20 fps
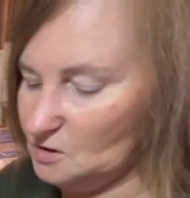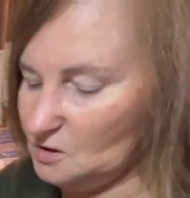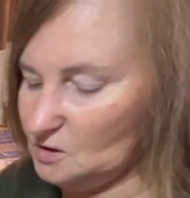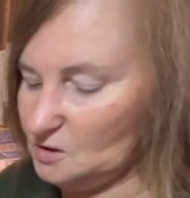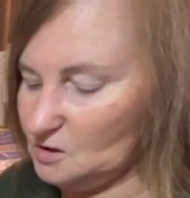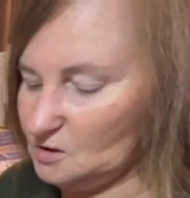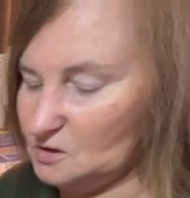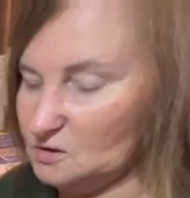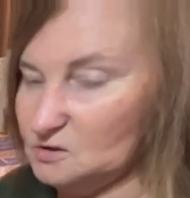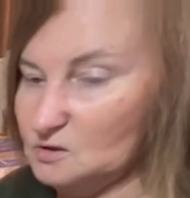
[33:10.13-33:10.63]

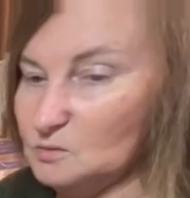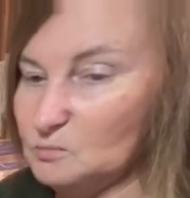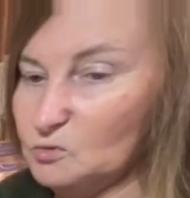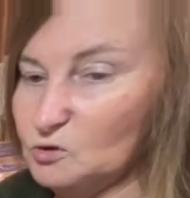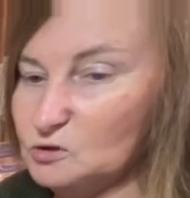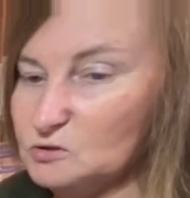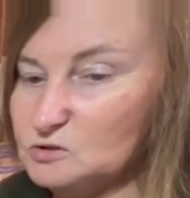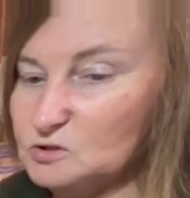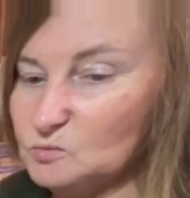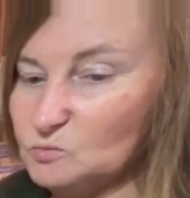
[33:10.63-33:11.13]
I need to
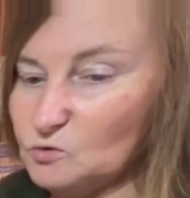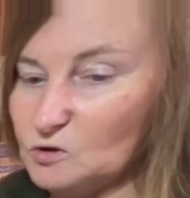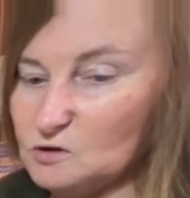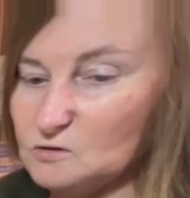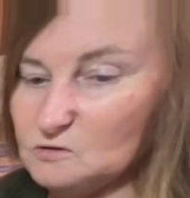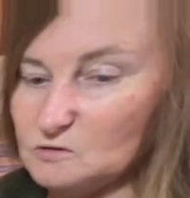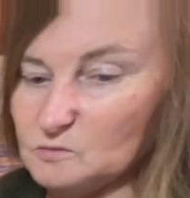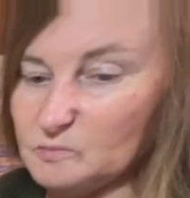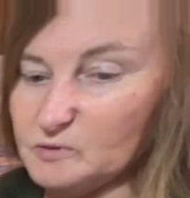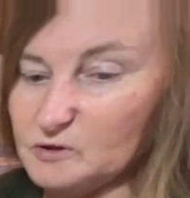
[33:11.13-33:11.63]
boil some
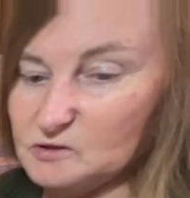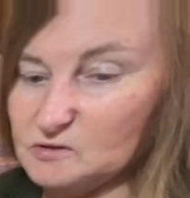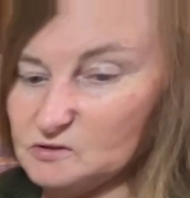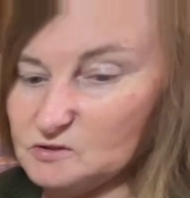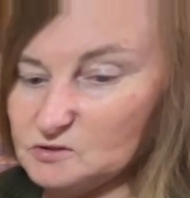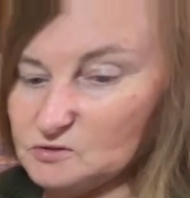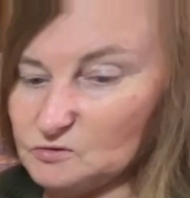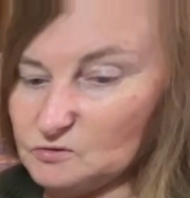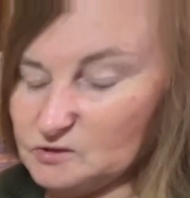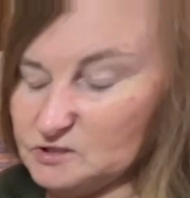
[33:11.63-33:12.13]
water to put
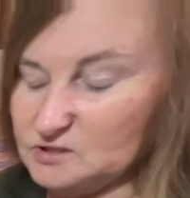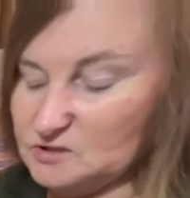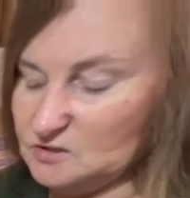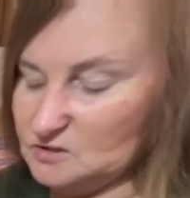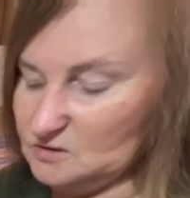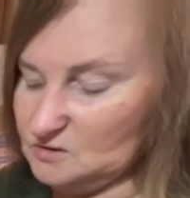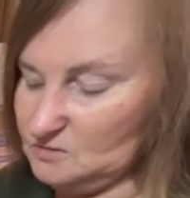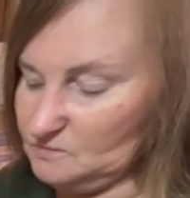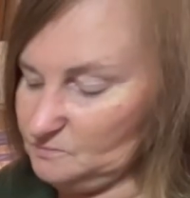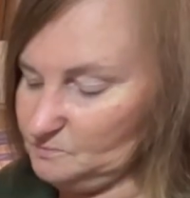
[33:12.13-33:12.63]
these greens
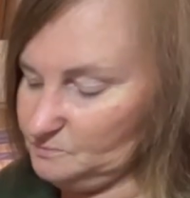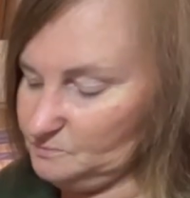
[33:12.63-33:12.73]
in.